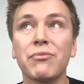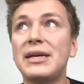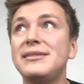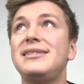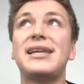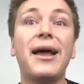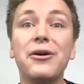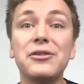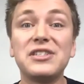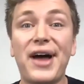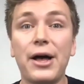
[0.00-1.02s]

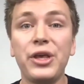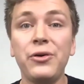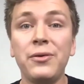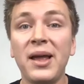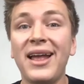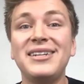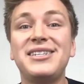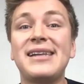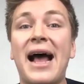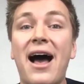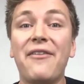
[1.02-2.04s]
sales value in just
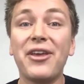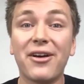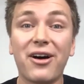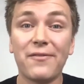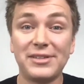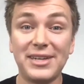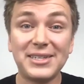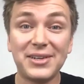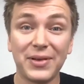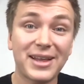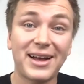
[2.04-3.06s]
having a conversation
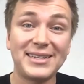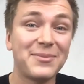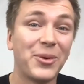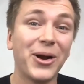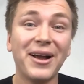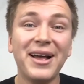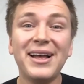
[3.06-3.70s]
with the customer.